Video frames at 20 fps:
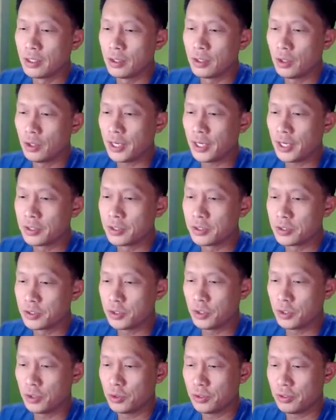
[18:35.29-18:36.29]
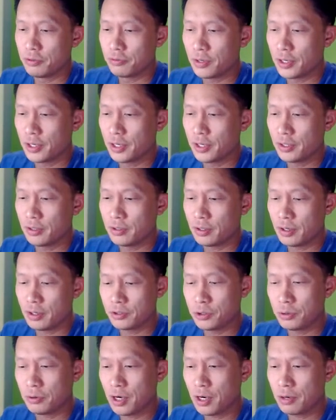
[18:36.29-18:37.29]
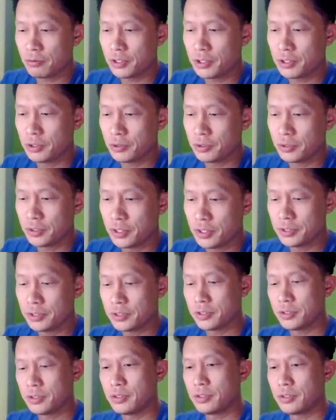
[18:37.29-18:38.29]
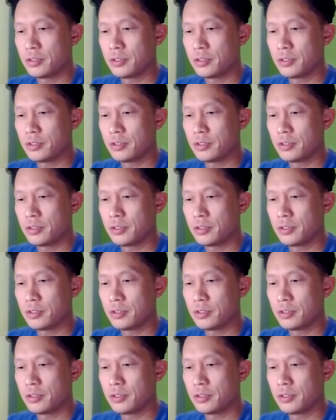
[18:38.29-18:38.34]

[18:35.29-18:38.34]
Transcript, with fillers: Okay, so if I do a hot reload on this,